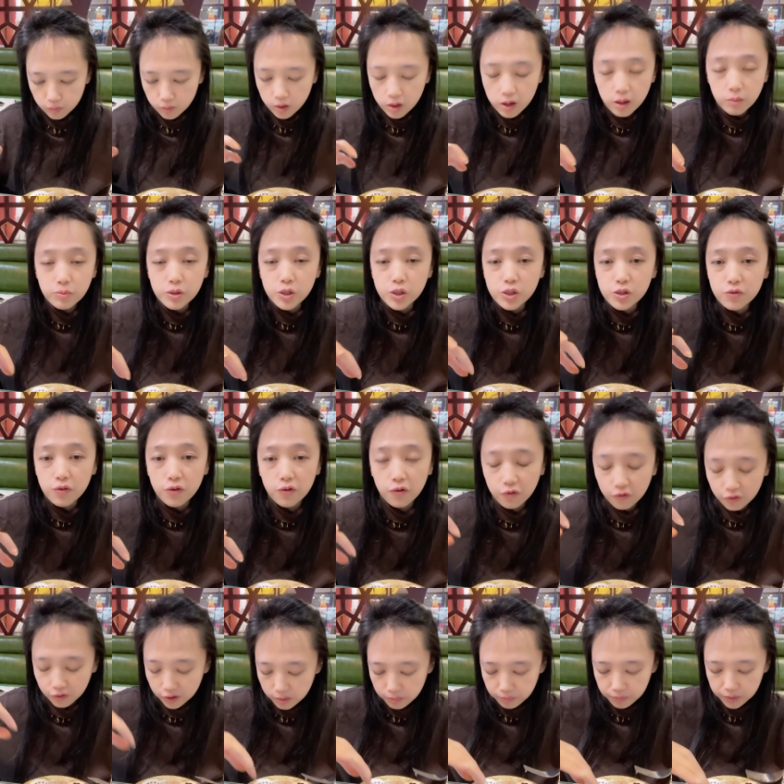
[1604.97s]
I'm just
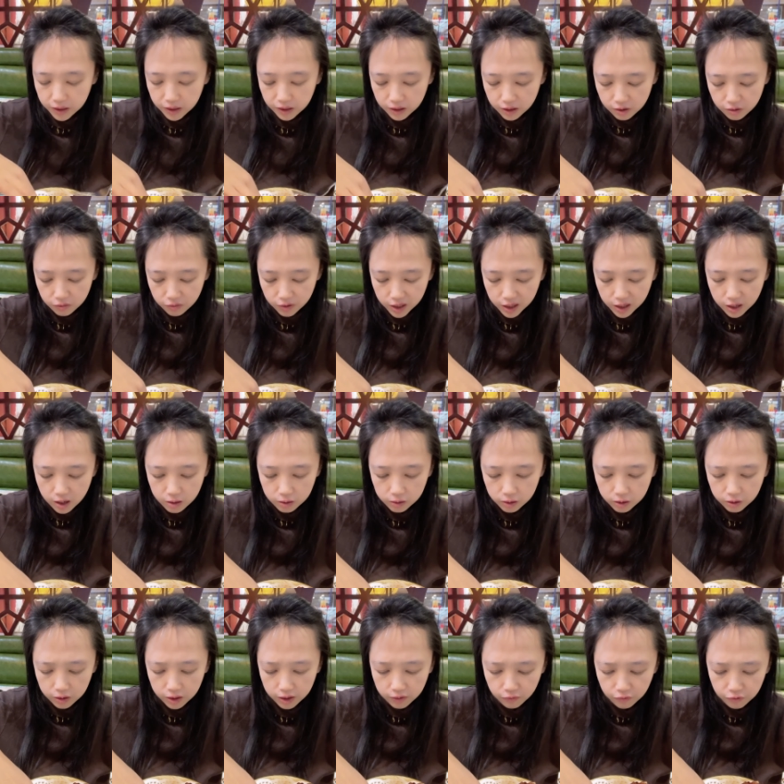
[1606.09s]
flipping it around,
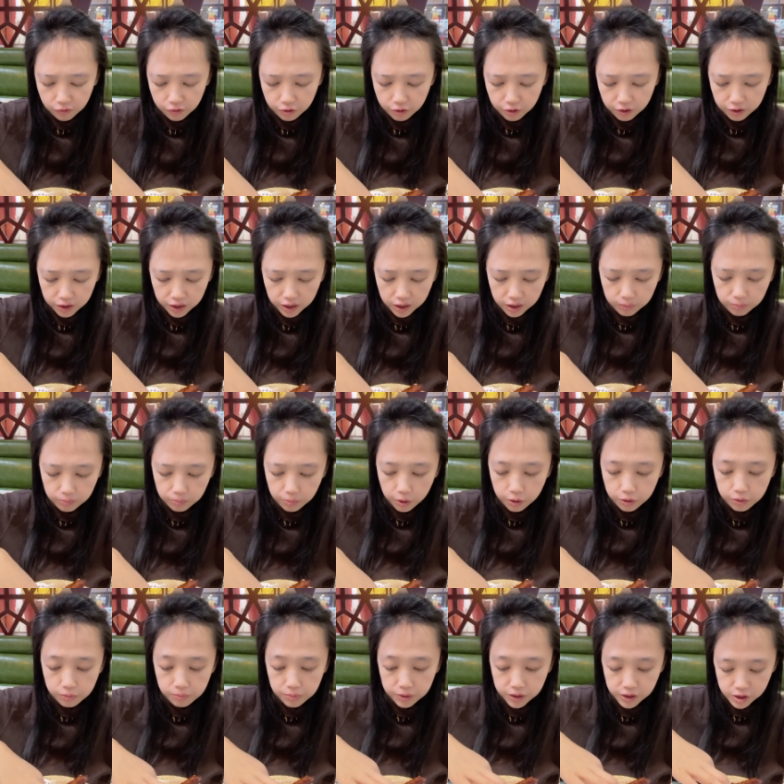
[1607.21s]
looking for the burnt
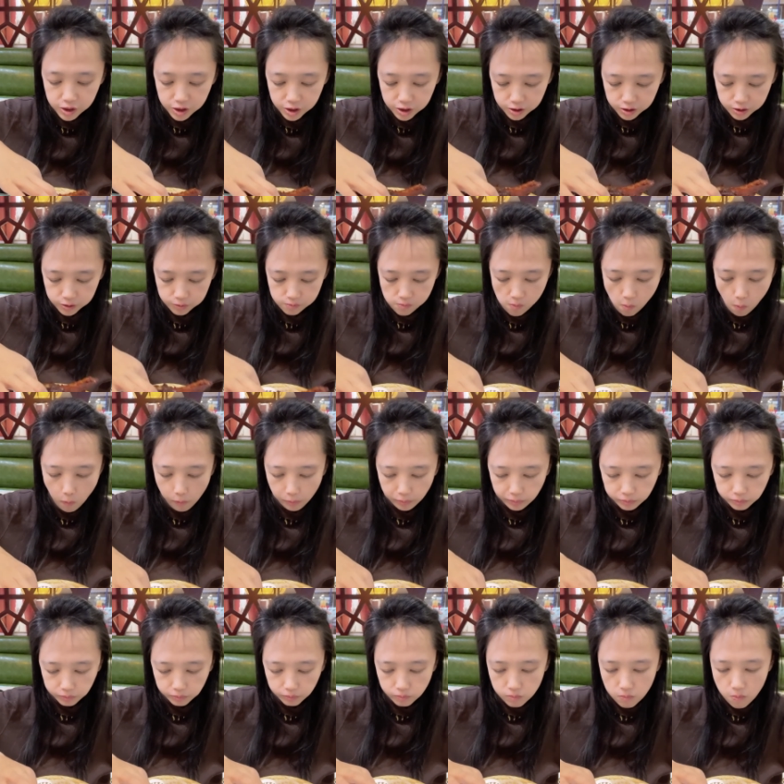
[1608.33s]
pieces,
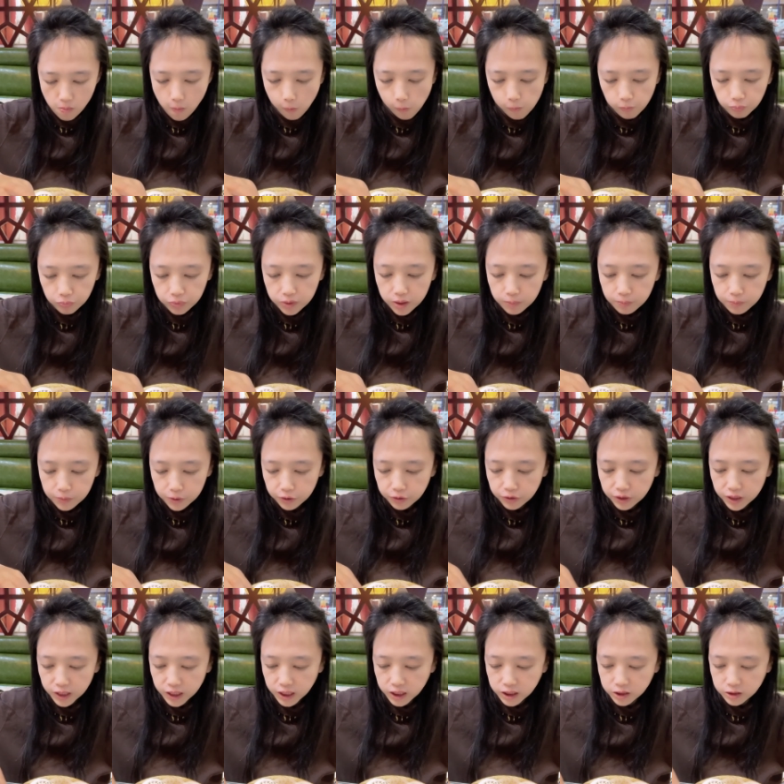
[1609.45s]
the burnt
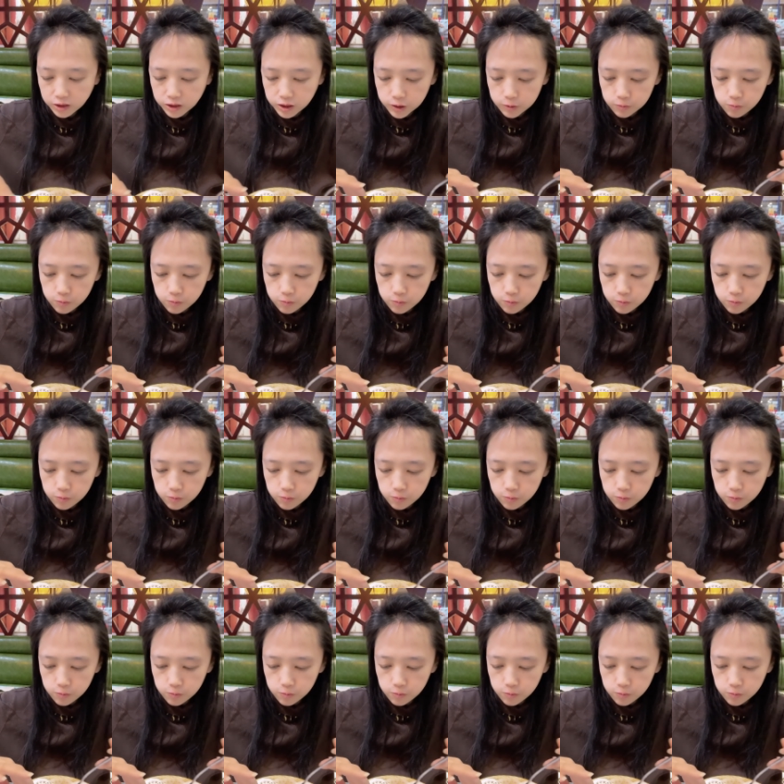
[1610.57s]
ends.